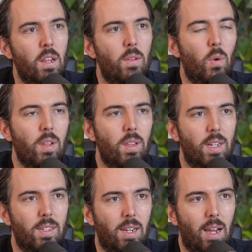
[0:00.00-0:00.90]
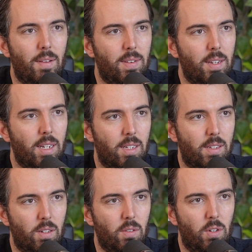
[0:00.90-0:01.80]
One of the things I feel like
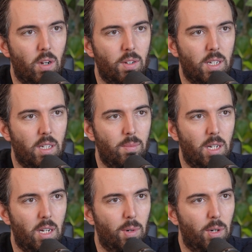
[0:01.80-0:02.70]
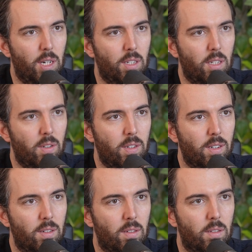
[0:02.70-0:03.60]
it's so daunting to be an immigration
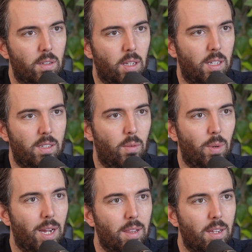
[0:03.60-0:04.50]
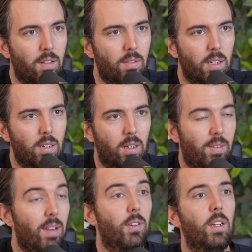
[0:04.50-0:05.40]
lawyer, at least the way I think of it.
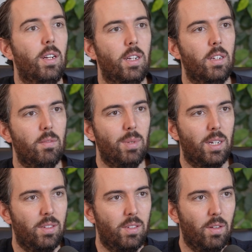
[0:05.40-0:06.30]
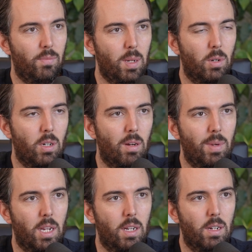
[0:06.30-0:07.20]
I've never done it because you have people
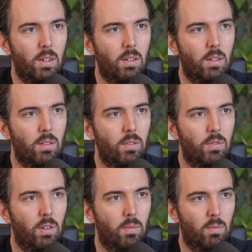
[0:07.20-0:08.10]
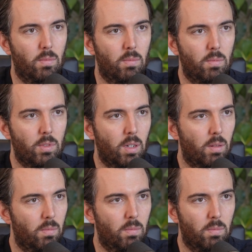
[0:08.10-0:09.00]
coming in from
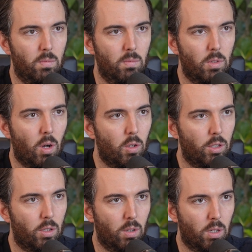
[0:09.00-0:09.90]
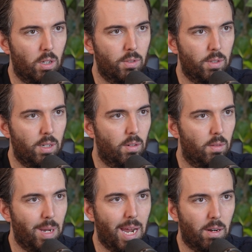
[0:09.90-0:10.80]
some culture or country
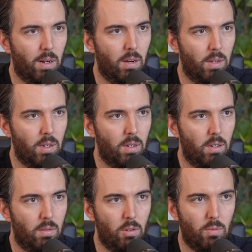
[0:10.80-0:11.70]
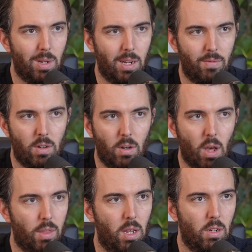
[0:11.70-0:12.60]
or background that you may have
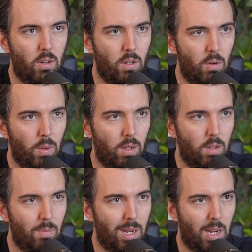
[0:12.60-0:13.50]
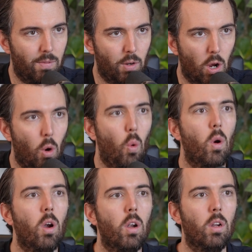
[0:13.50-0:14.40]
nothing to do with. You may have
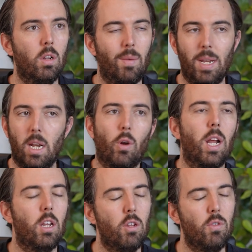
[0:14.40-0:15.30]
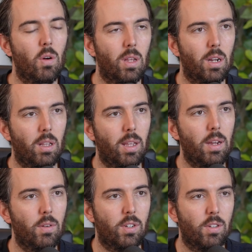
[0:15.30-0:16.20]
granted, you know a lot of
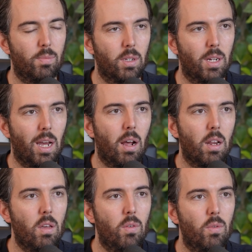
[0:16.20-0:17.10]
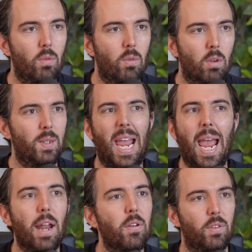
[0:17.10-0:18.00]
languages, but like, how do you
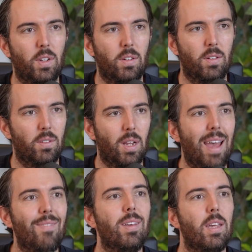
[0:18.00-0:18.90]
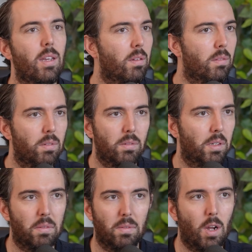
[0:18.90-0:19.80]
handle such a heavy
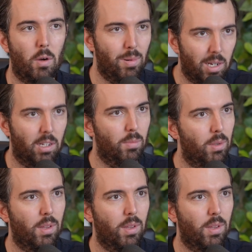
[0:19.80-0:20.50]
and unpredictable